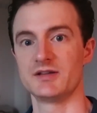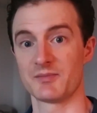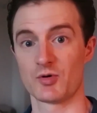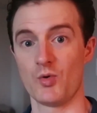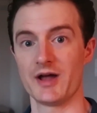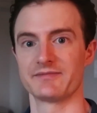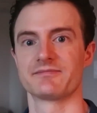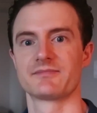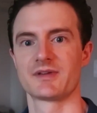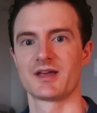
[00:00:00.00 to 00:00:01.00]
Number one,
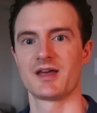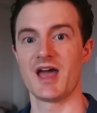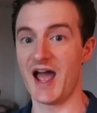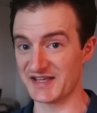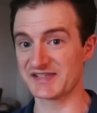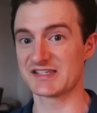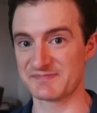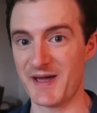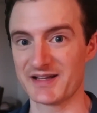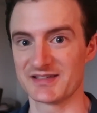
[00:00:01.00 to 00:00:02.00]
as
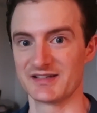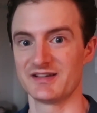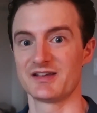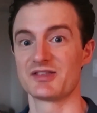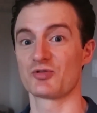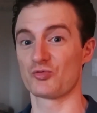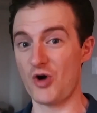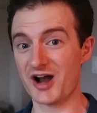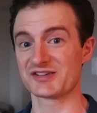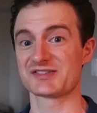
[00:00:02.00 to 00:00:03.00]
expected, the
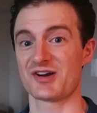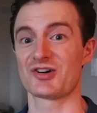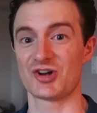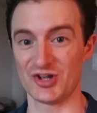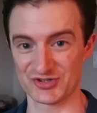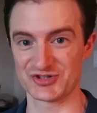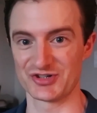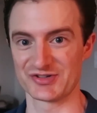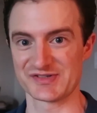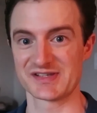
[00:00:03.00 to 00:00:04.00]
rockstar
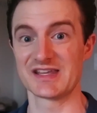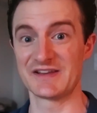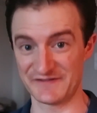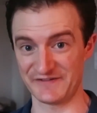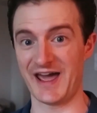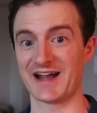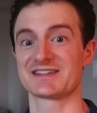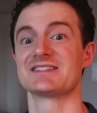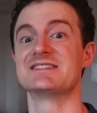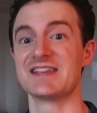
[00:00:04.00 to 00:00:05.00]
cultures, in
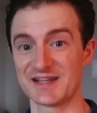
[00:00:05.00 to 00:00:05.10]
fact,